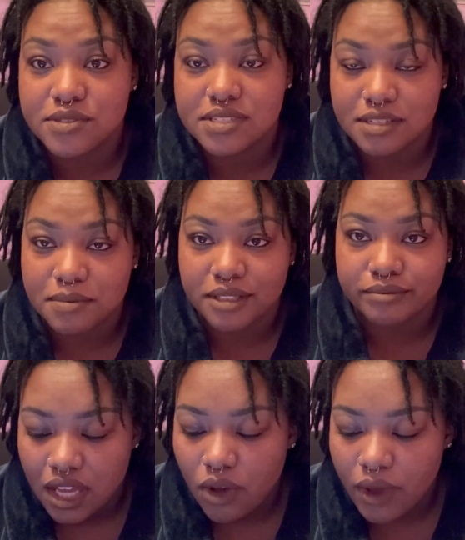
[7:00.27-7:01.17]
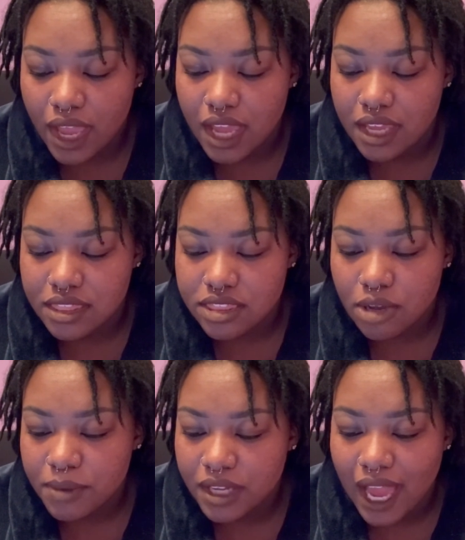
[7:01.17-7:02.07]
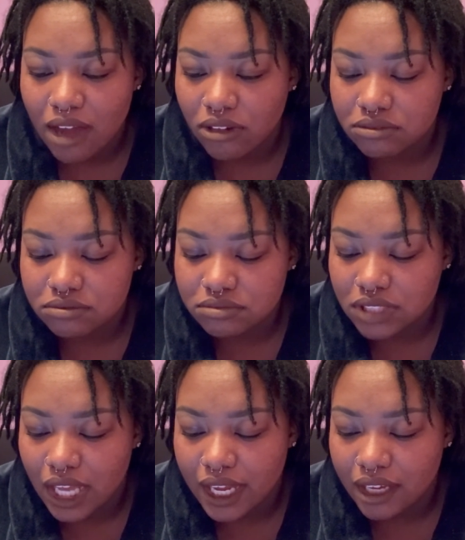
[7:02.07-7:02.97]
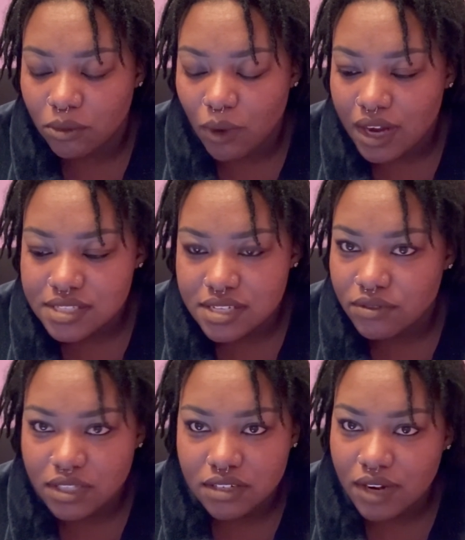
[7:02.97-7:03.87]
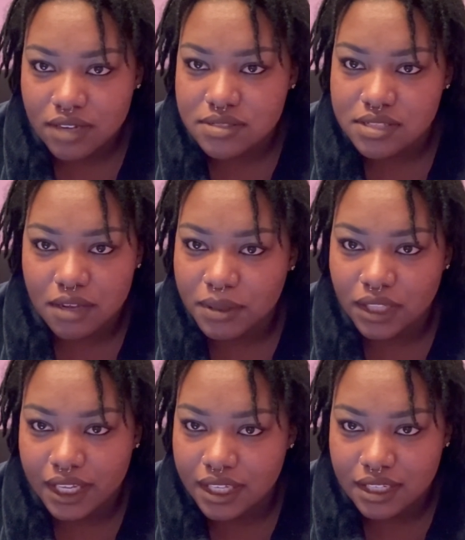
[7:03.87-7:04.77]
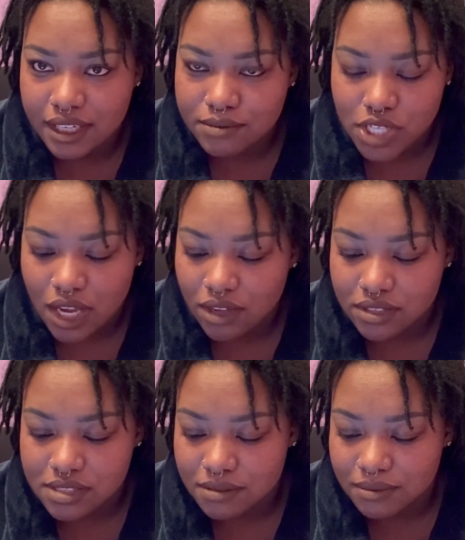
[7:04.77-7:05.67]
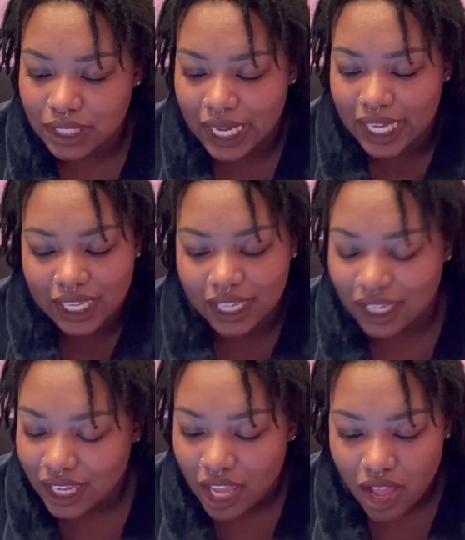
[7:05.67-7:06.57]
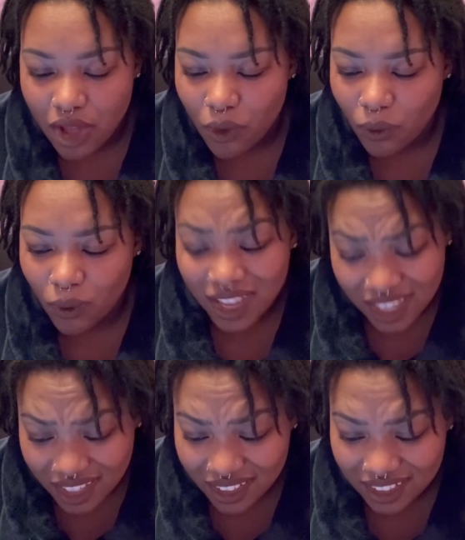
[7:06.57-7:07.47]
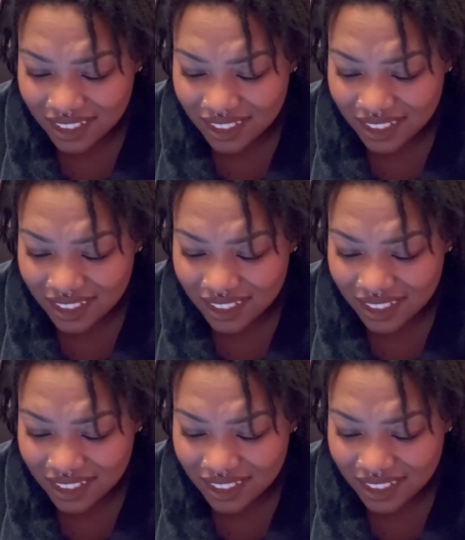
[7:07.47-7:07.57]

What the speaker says: sleeping. Okay, thumping out. Like, why is he running around stumping like he a damn child or something? Like, what?